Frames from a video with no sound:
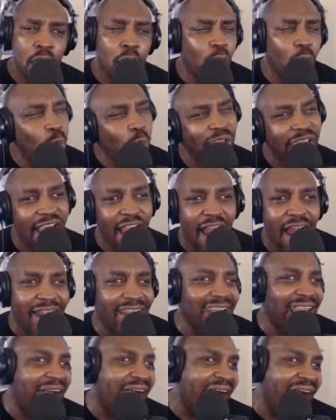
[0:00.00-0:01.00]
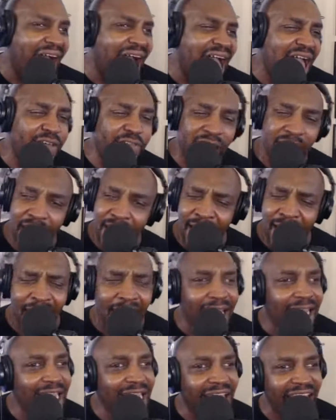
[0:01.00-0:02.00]
We are live.
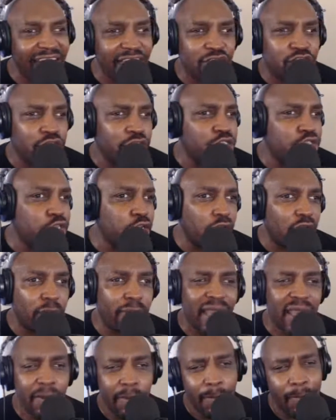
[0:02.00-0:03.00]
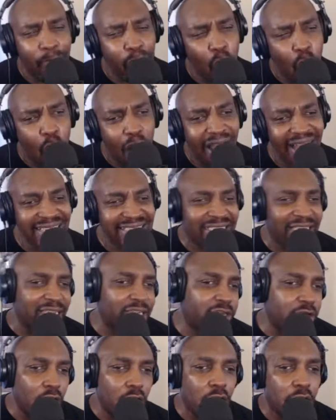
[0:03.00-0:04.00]
Ladies and gentlemen, boys and
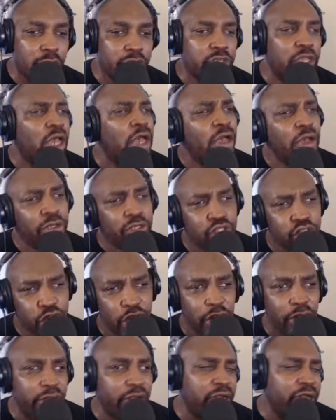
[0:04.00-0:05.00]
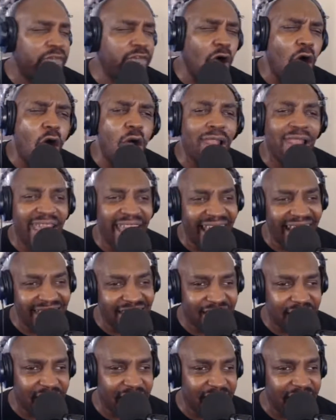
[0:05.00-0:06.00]
girls, children of all
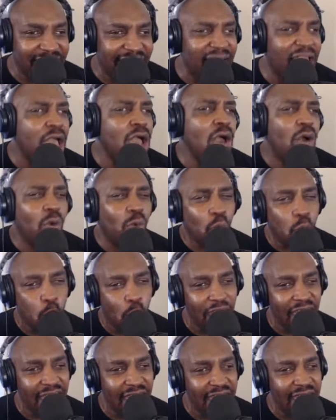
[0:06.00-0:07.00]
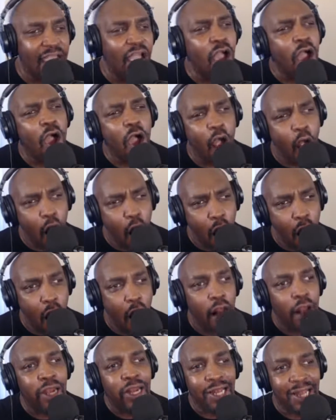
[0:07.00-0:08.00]
ages, we
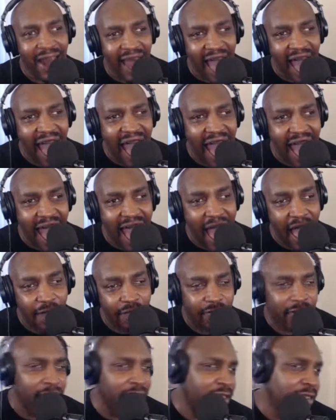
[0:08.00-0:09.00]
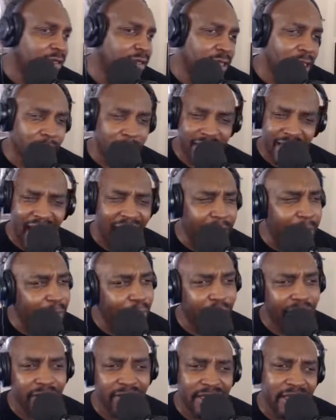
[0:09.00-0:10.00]
are live. Got to
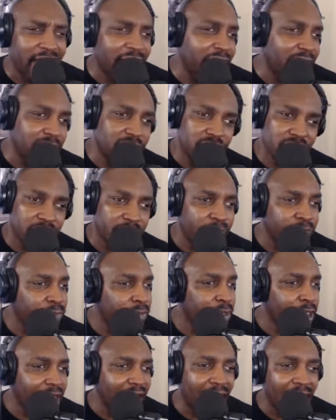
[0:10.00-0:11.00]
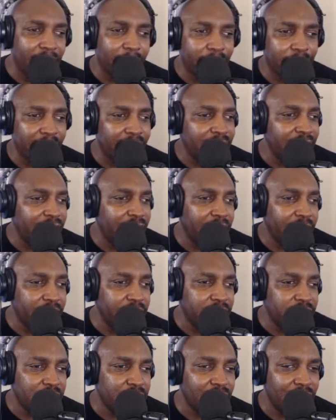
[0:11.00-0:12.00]
bring the energy.
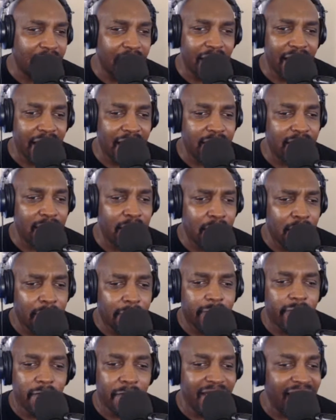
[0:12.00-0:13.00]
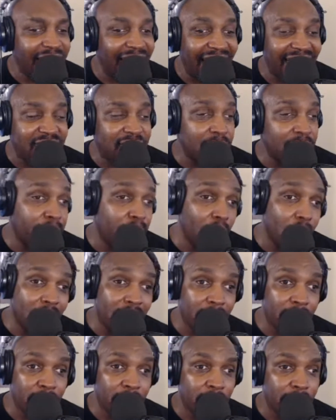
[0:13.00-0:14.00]
And for me, that's
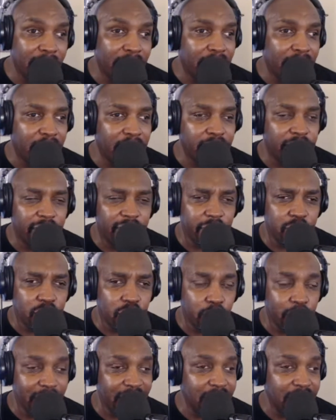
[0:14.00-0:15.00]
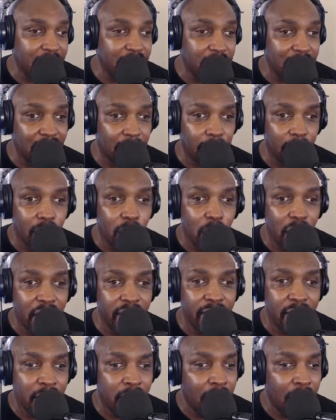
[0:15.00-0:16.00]
important because for two reasons. Number one,